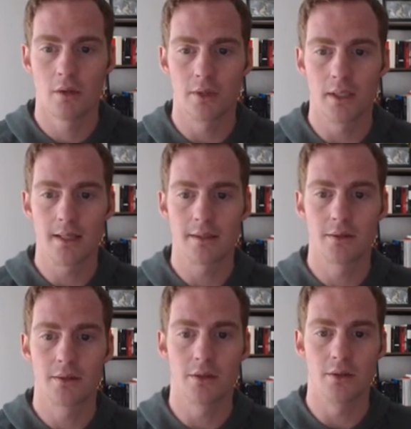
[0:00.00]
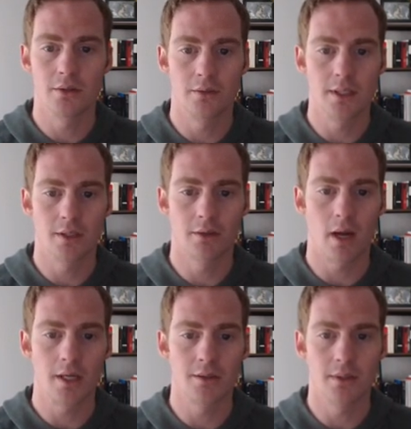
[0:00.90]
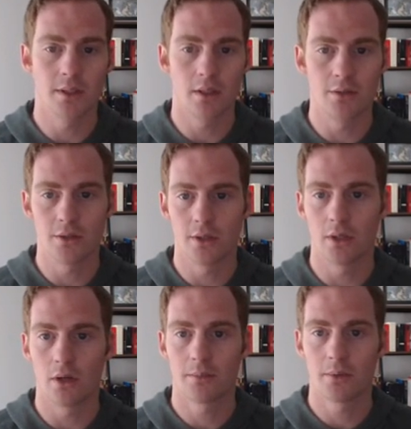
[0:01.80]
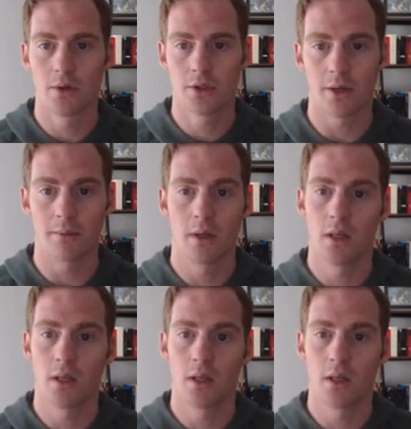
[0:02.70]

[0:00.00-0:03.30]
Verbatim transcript: freelancers, students or recent graduates interested in entrepreneurship.